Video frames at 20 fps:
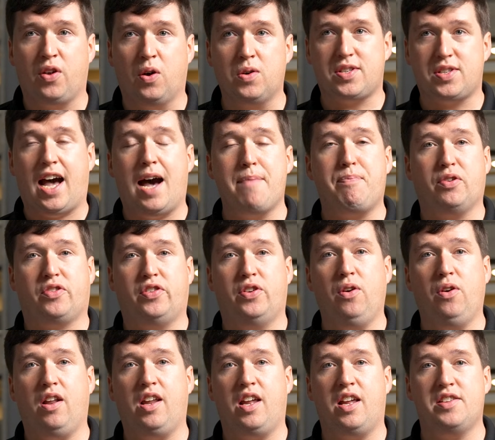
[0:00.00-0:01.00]
Those
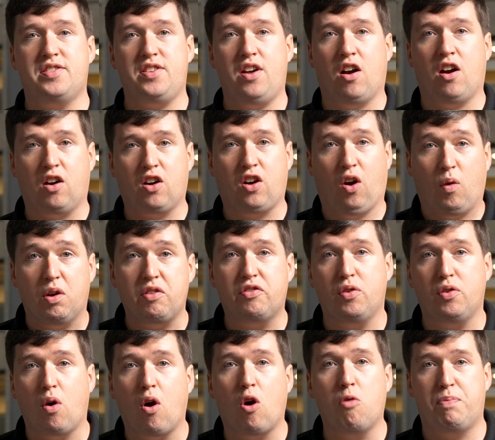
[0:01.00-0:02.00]
opportunities are going
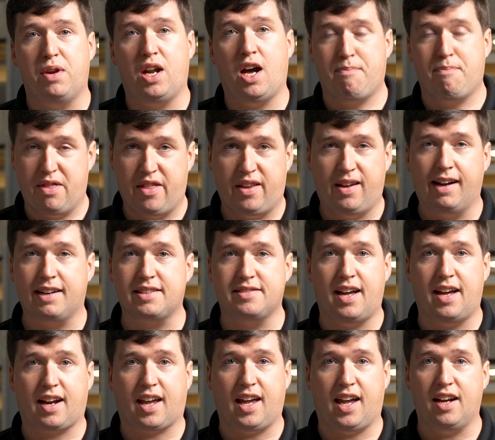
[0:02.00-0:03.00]
to open up in the next
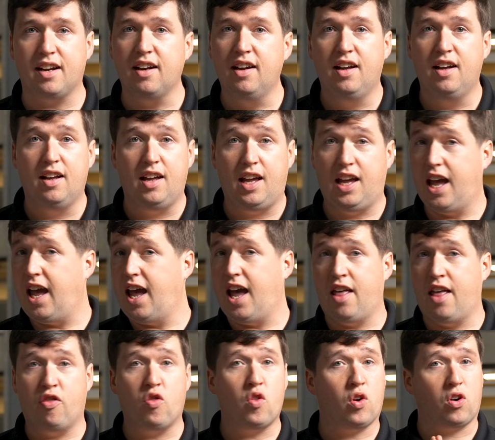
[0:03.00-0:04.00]
decade,
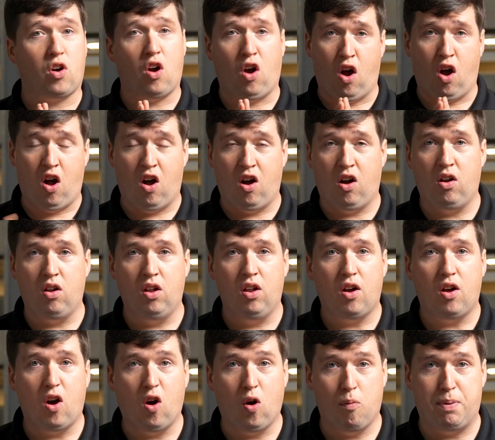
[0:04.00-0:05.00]
and they're all
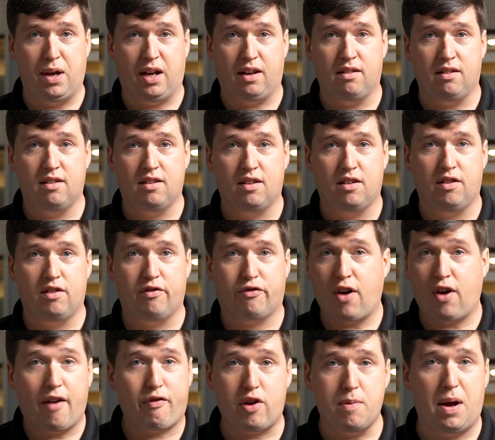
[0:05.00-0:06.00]
open
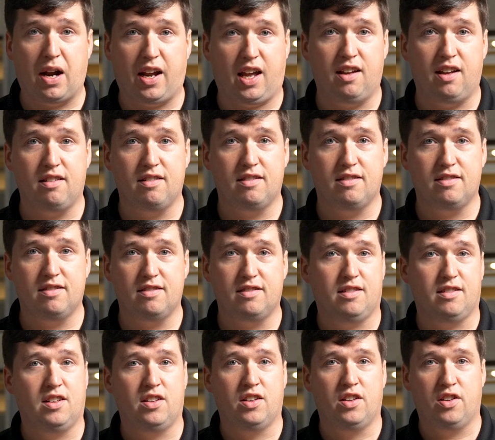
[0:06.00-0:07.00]
for everybody
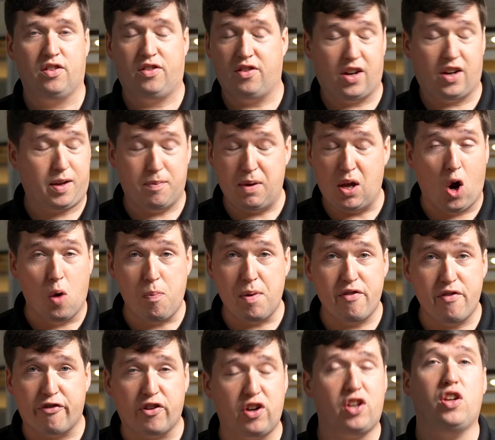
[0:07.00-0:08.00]
that could be
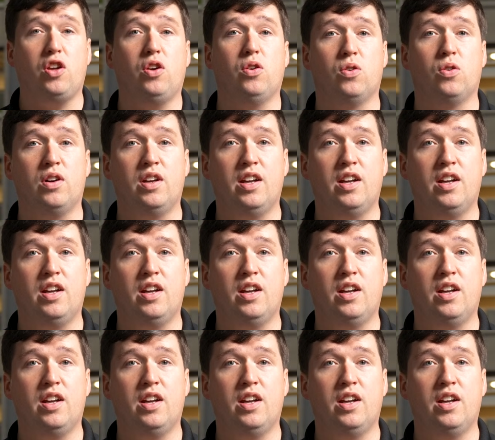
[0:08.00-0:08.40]
open for you.